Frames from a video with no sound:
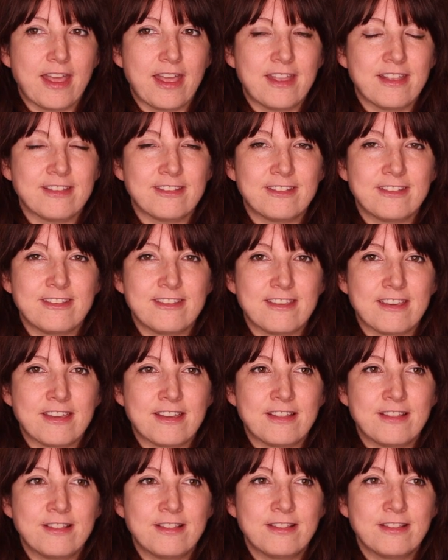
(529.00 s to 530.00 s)

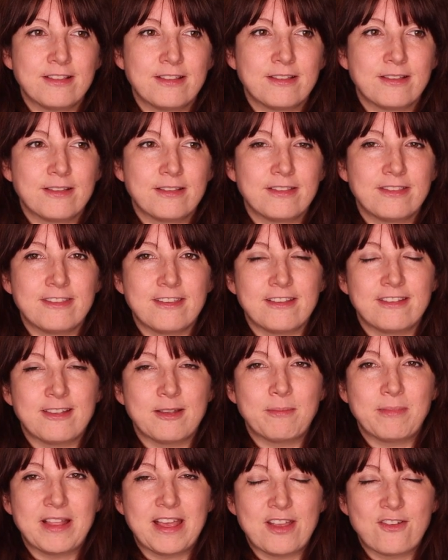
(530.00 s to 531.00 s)
instill
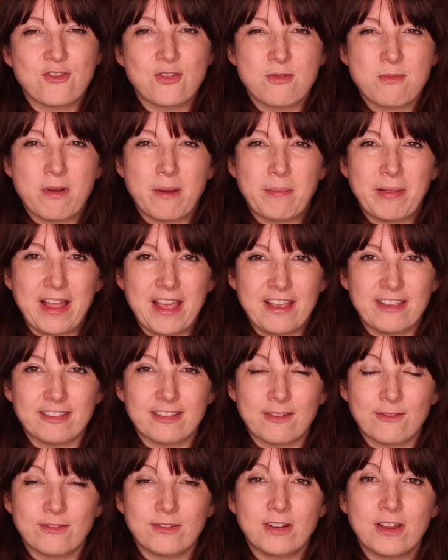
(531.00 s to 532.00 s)
discipline from a place
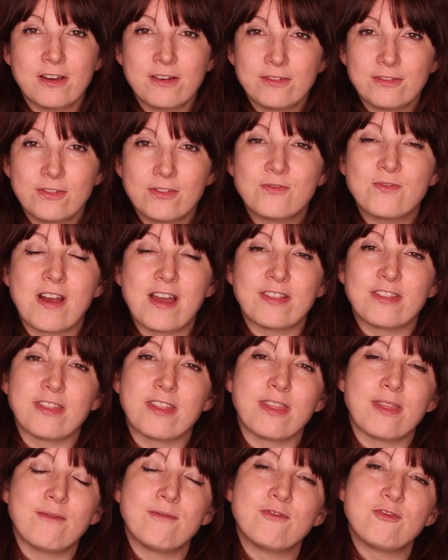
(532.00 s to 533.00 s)
of love
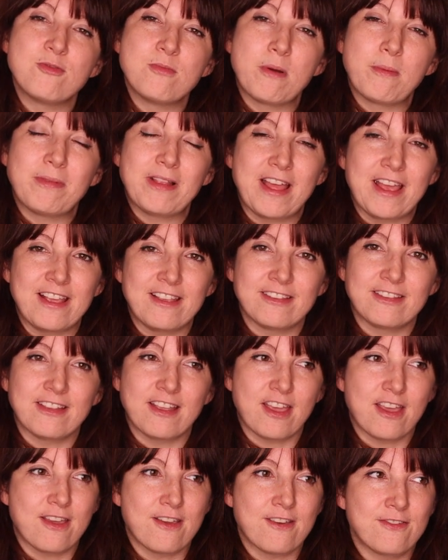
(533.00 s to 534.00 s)
rather than from a place
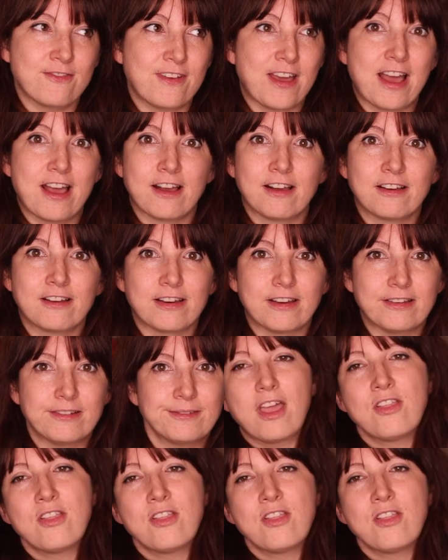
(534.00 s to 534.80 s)
of anger.